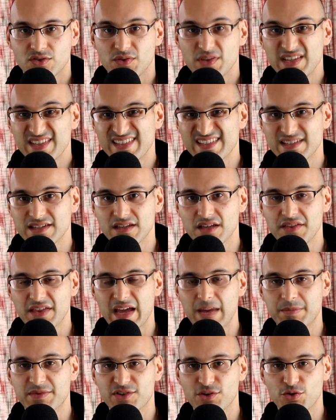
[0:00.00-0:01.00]
So, this is
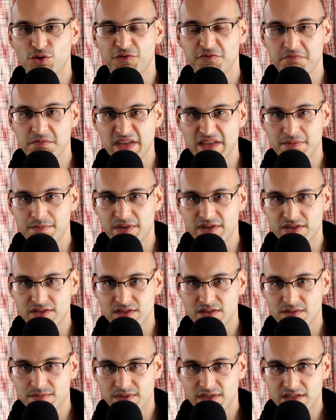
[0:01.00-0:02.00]
another episode of
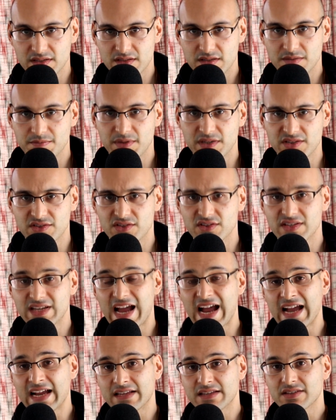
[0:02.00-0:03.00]
Mythbusters, Busters, Busters.
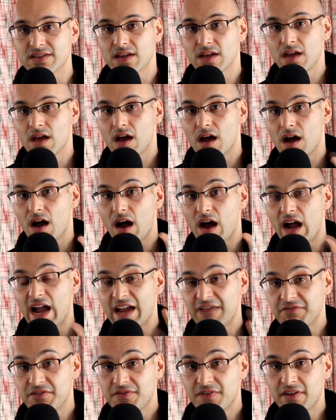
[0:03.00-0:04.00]
And I
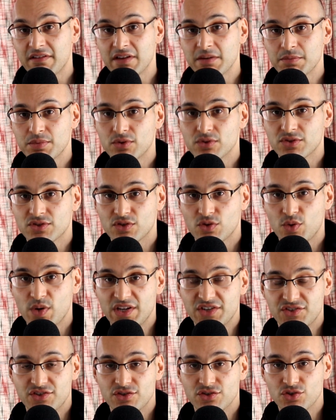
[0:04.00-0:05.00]
have a very important
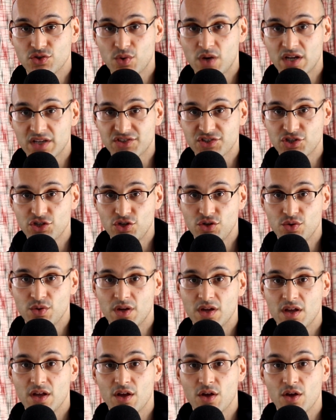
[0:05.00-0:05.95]
question to ask you.